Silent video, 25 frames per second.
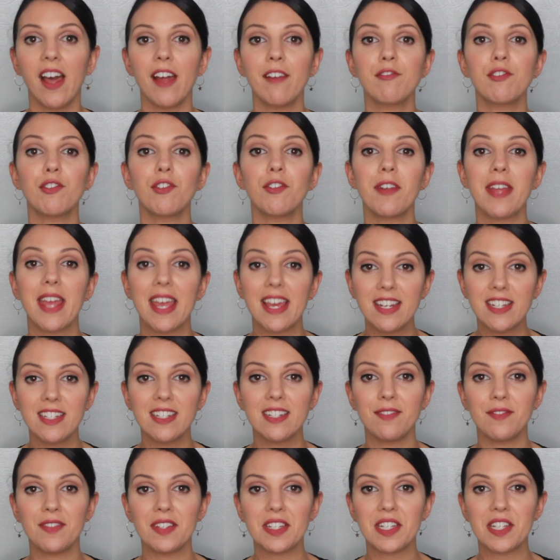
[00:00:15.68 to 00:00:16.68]
I've
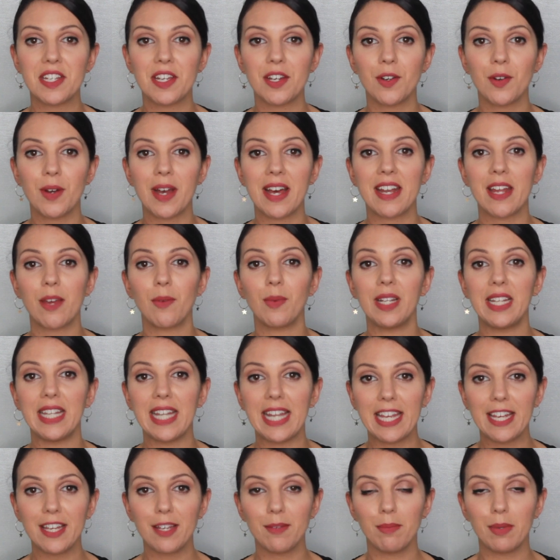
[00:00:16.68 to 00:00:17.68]
created a video and I will
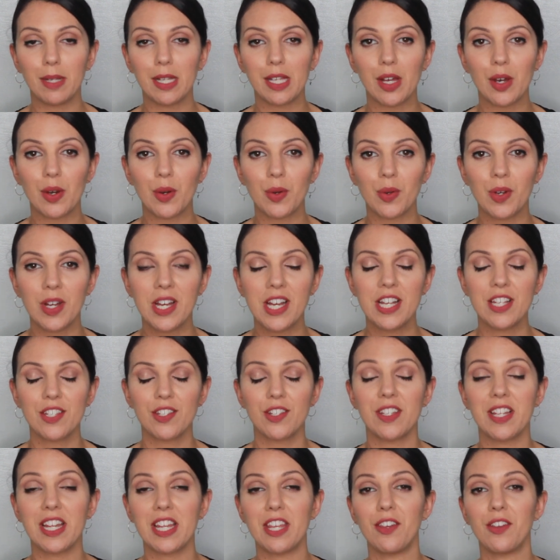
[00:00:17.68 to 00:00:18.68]
link it below
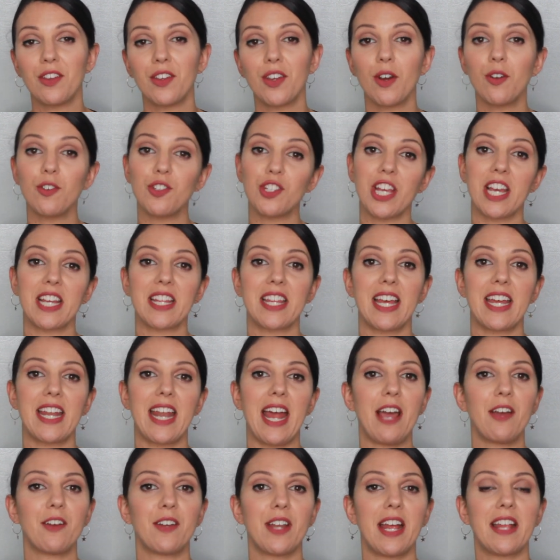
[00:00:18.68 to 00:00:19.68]
so that you can go check
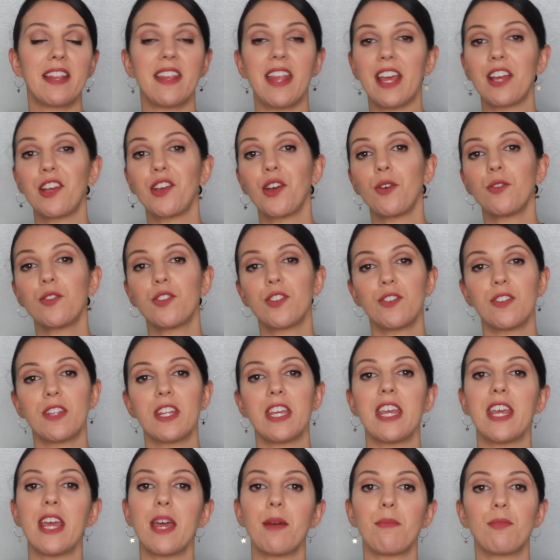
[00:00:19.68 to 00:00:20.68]
that out and then go to
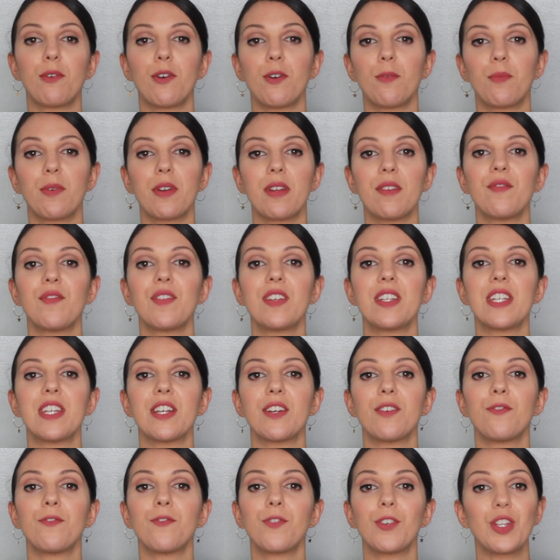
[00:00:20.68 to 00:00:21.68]
the appropriate
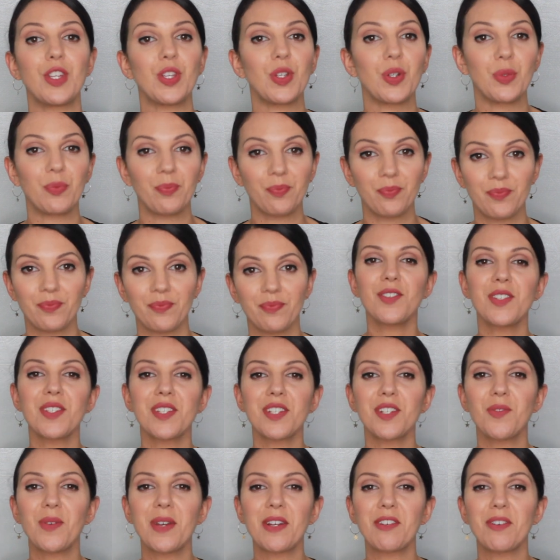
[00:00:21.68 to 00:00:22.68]
video for you.
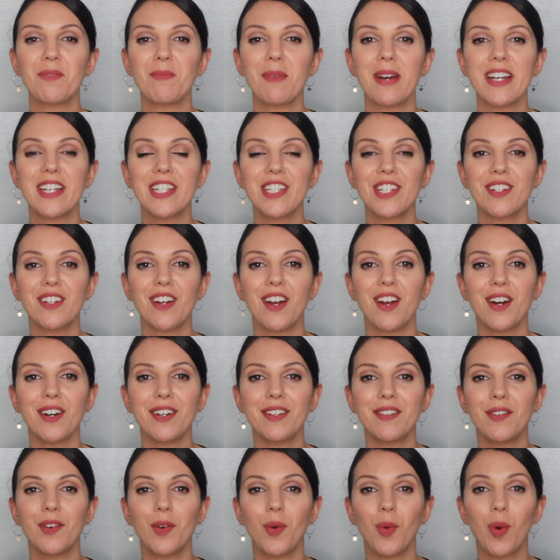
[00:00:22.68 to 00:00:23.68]
Just a quick reminder
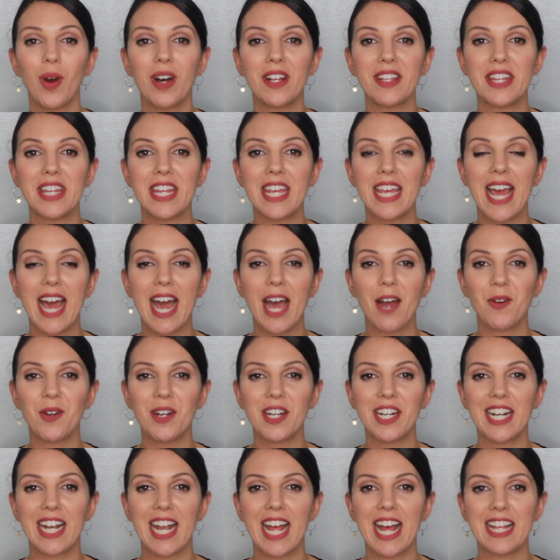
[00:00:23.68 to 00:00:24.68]
of what the
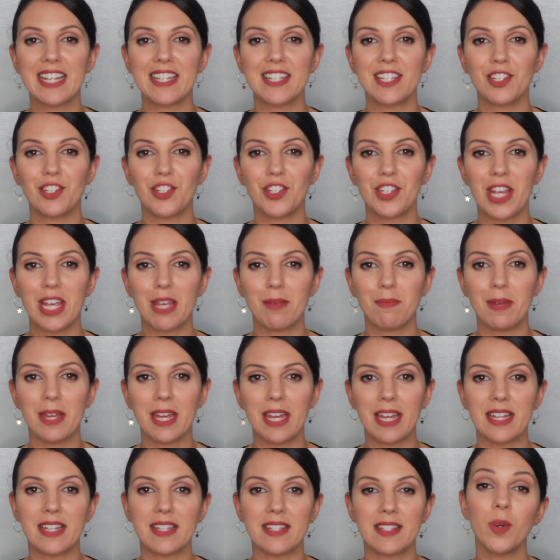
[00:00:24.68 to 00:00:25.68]
hourglass shape
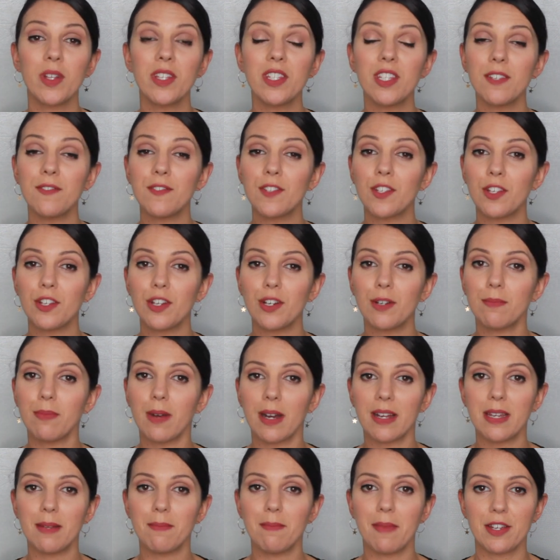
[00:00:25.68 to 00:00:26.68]
is. Once you've done your
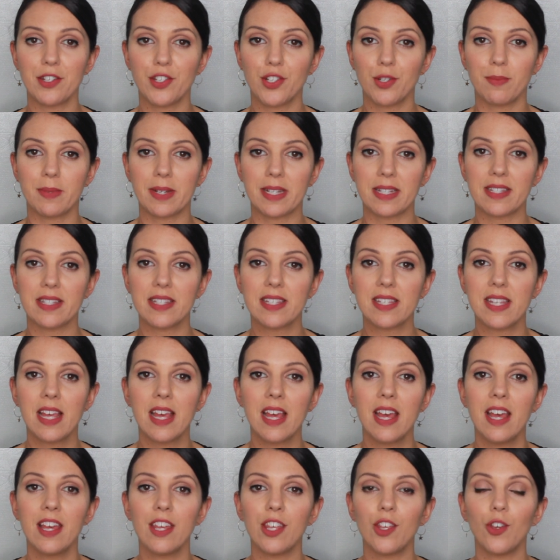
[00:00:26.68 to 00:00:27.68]
body measurements,
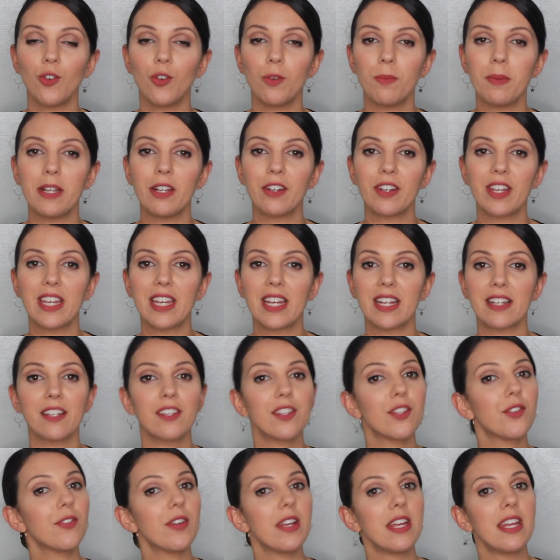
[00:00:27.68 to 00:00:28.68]
you will be looking at the
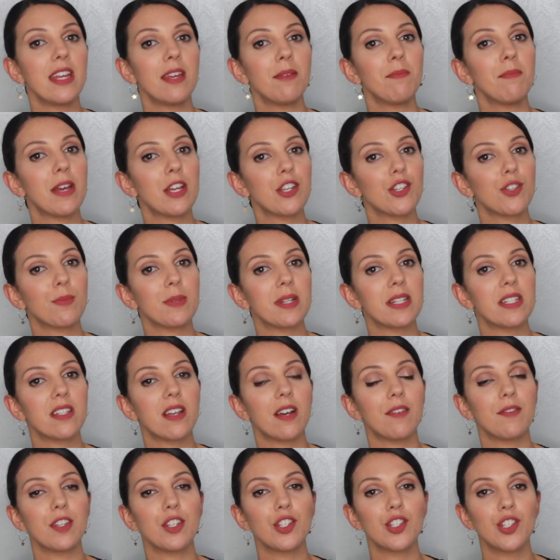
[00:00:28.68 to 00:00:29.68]
three measurements
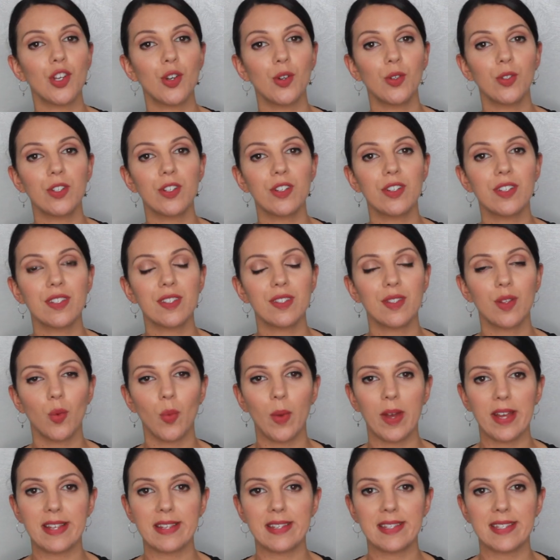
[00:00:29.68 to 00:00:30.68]
of the shoulders, the
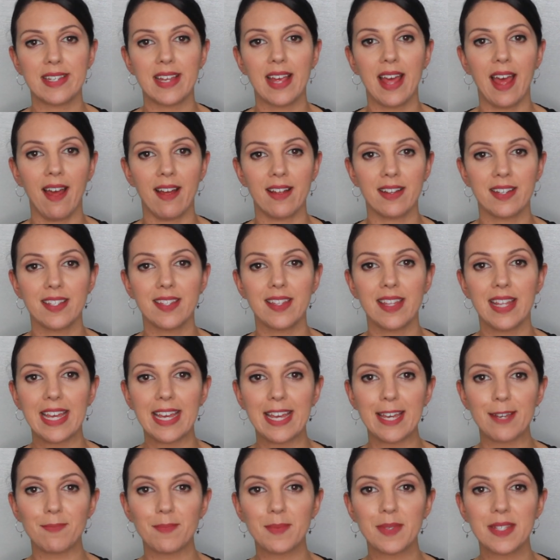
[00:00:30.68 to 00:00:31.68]
waist and the
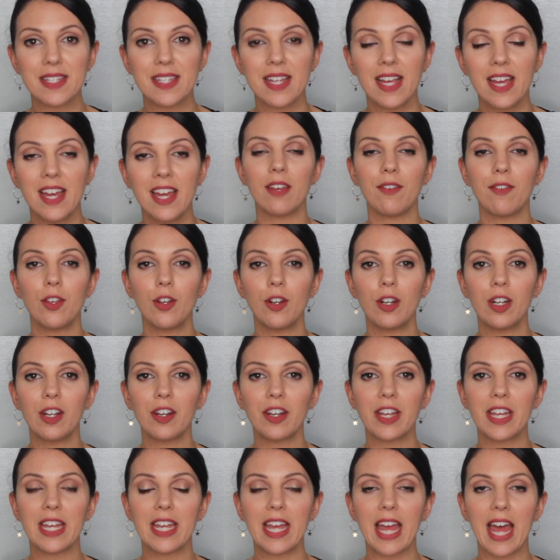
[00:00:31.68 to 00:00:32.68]
hips. If you're
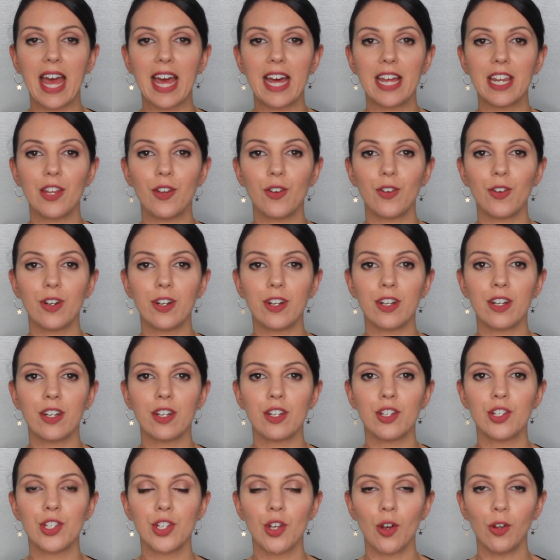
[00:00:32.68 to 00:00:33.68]
looking at
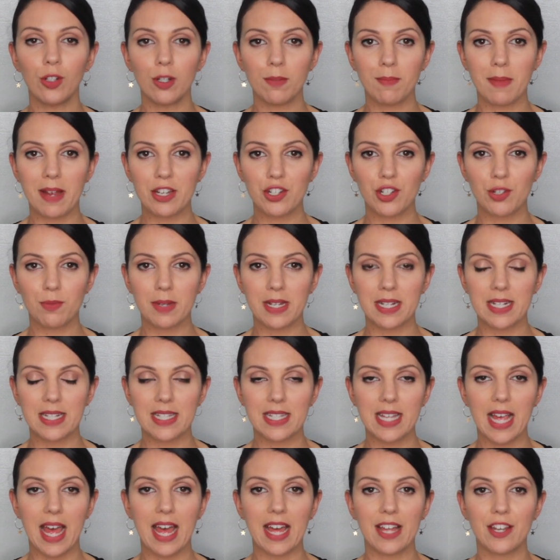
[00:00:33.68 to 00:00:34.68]
your shoulder
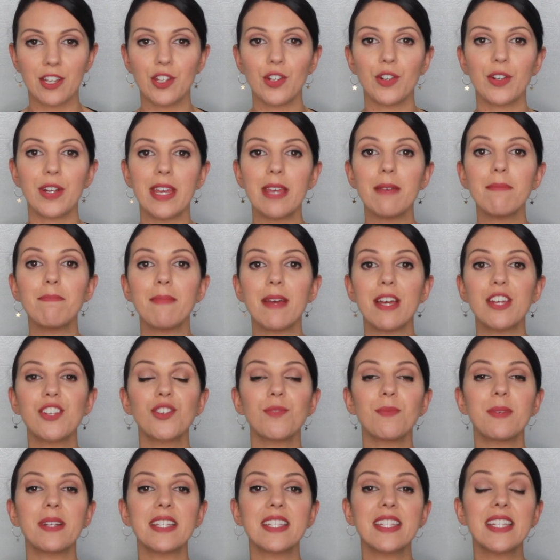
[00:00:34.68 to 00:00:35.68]
measurements and your hip
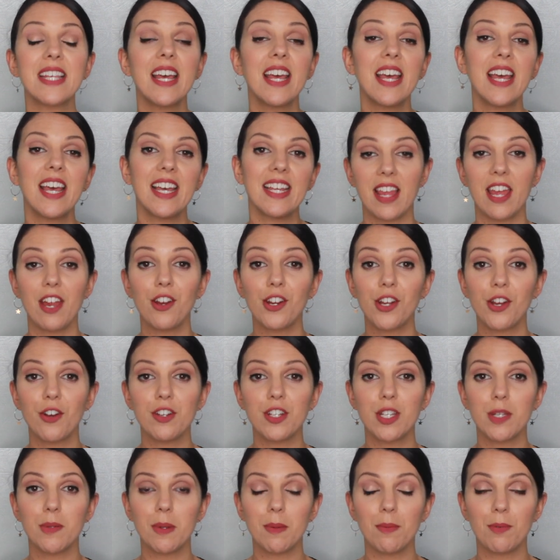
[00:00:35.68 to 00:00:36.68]
measurements, they are
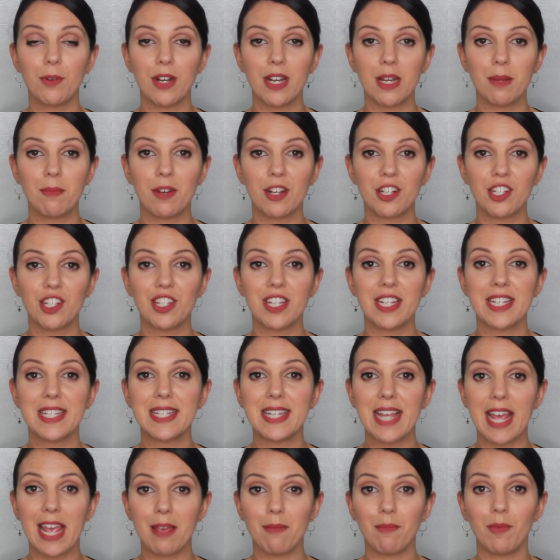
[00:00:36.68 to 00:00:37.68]
going to be pretty much the
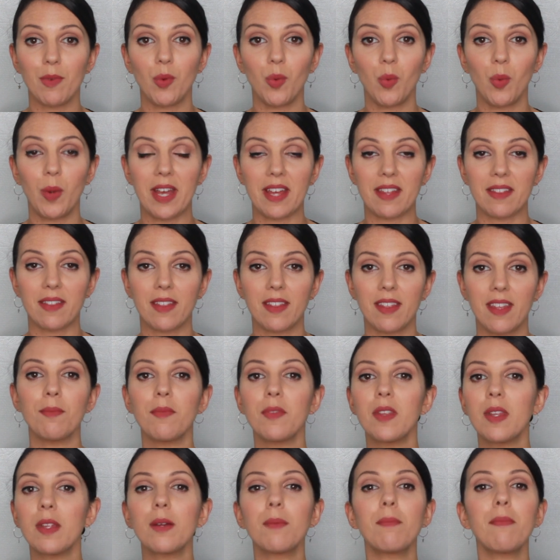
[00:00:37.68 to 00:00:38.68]
same width.
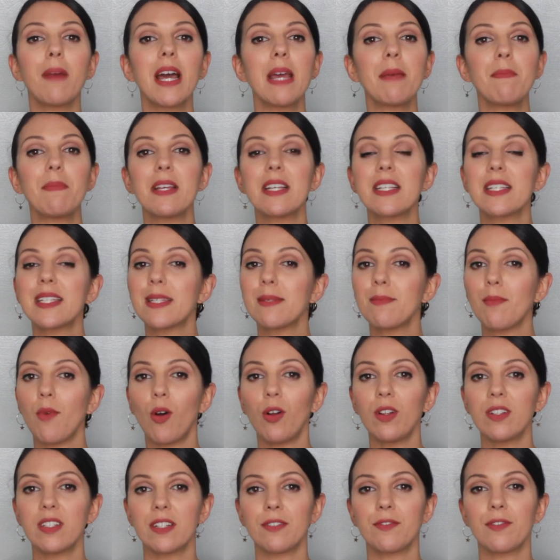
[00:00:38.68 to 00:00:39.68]
There might be a
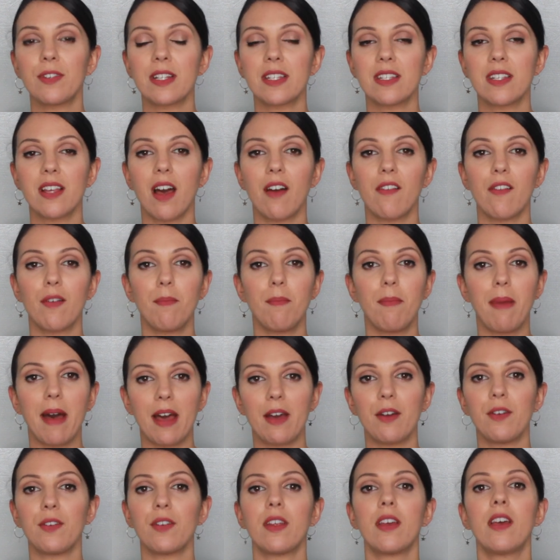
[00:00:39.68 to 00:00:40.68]
small difference of
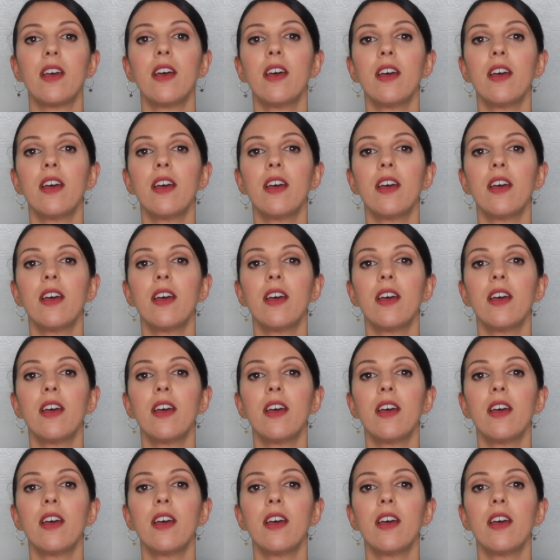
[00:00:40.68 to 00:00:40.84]
about